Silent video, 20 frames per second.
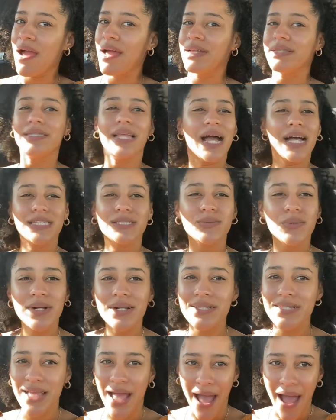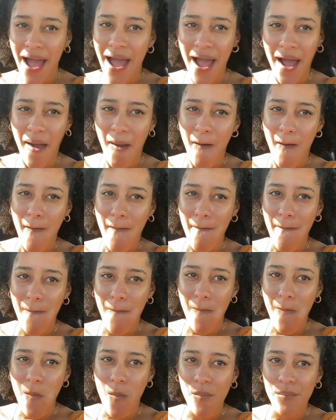That's where it's at.
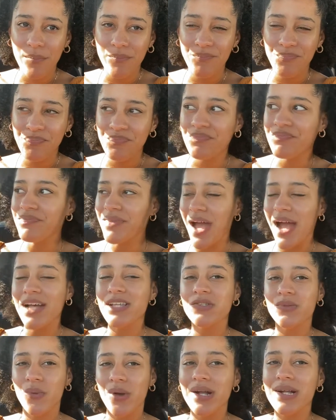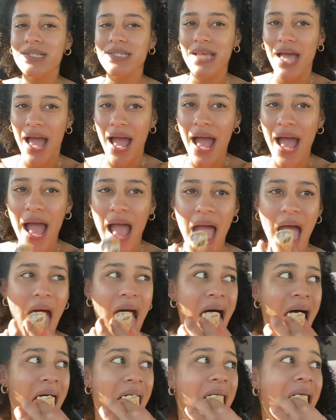That's where it's at.
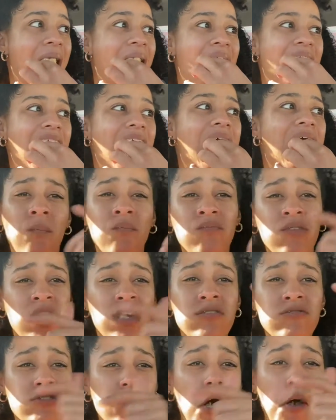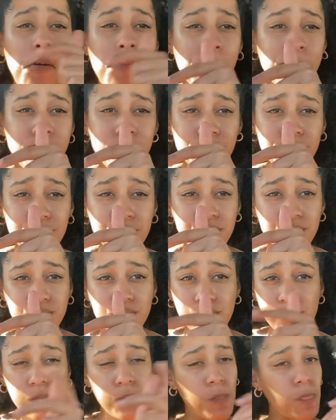This though,
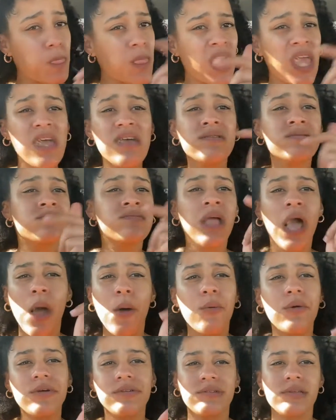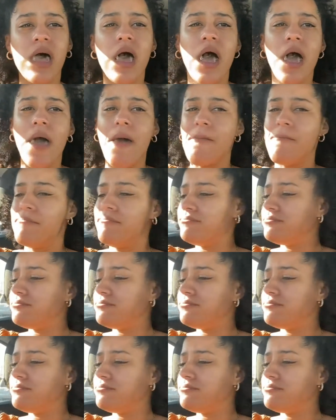it's not where it's at.